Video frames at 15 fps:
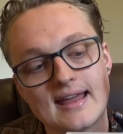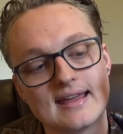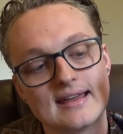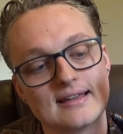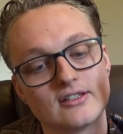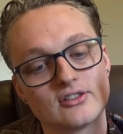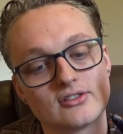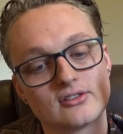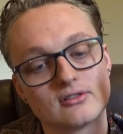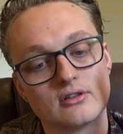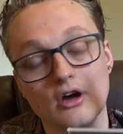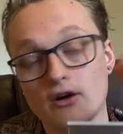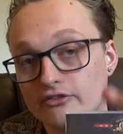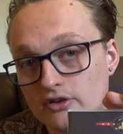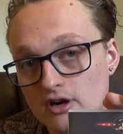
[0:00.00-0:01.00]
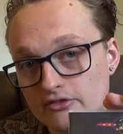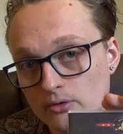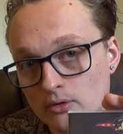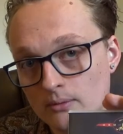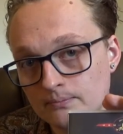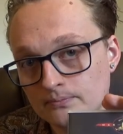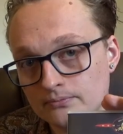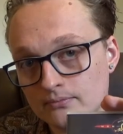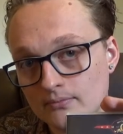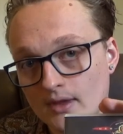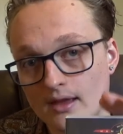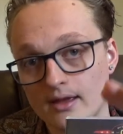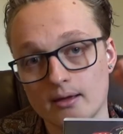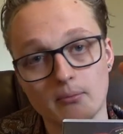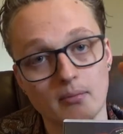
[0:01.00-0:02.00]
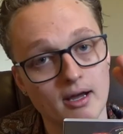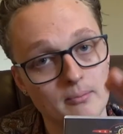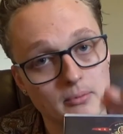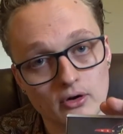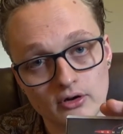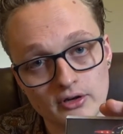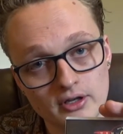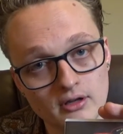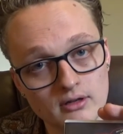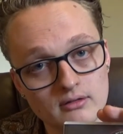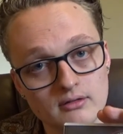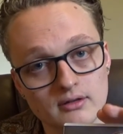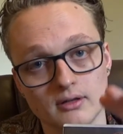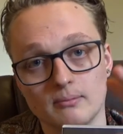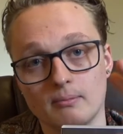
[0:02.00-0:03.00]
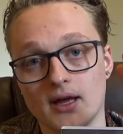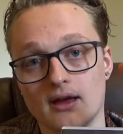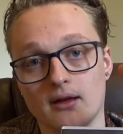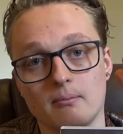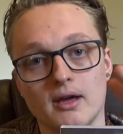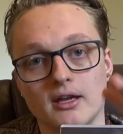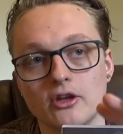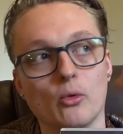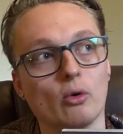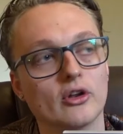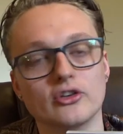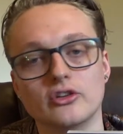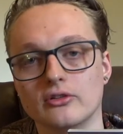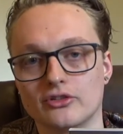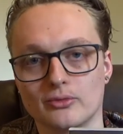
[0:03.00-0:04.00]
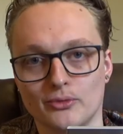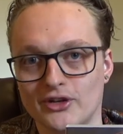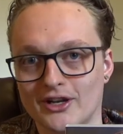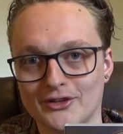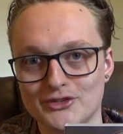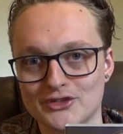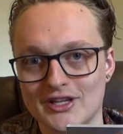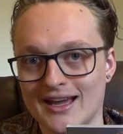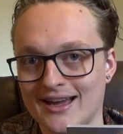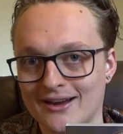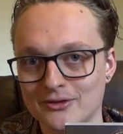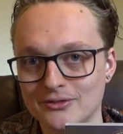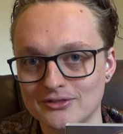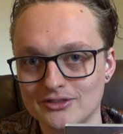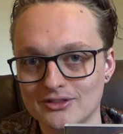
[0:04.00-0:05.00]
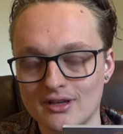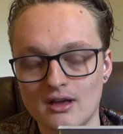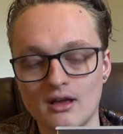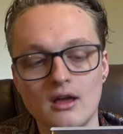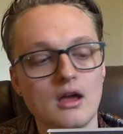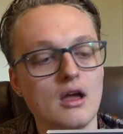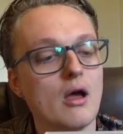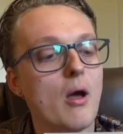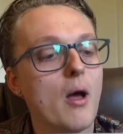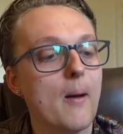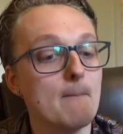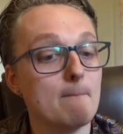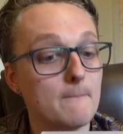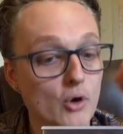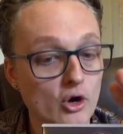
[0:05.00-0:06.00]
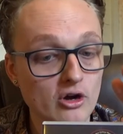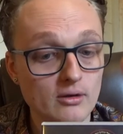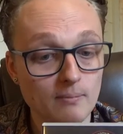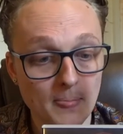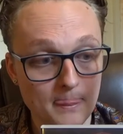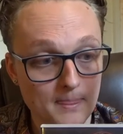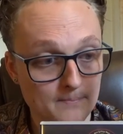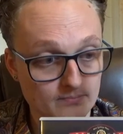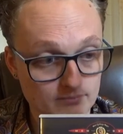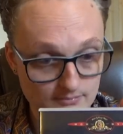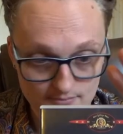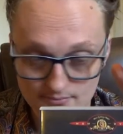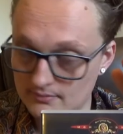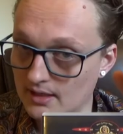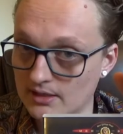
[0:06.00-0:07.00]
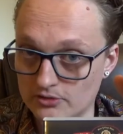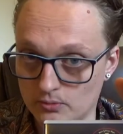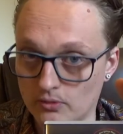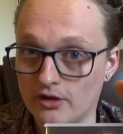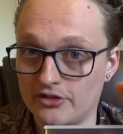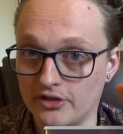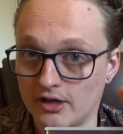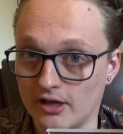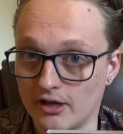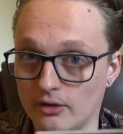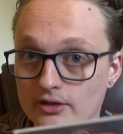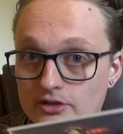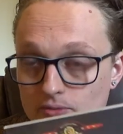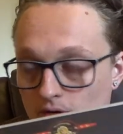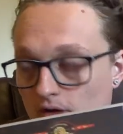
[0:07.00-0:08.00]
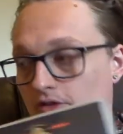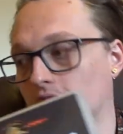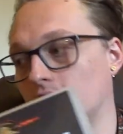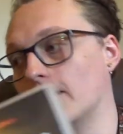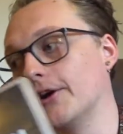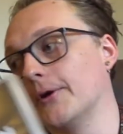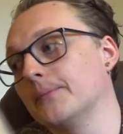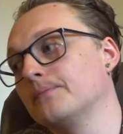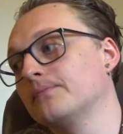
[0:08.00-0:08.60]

It's not for everyone, it may bore you, it may make you want to do something else in your house, but it's worth a go, it's worth a go.